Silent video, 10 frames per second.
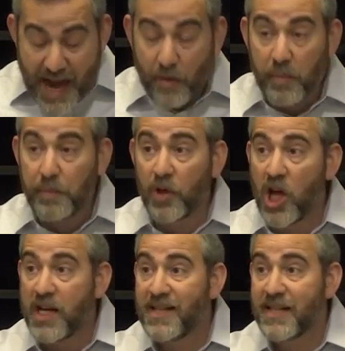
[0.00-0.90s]
our
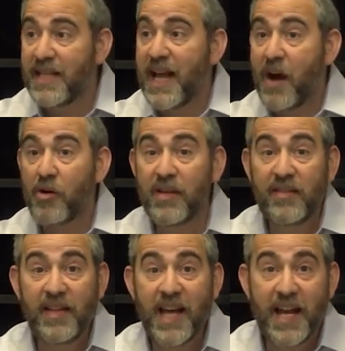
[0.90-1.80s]
blood, it's in our
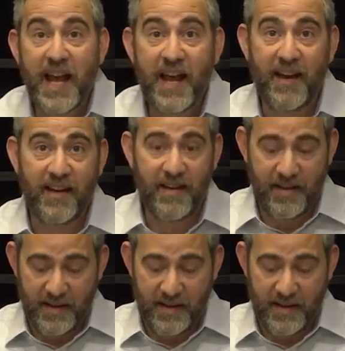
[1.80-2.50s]
DNA.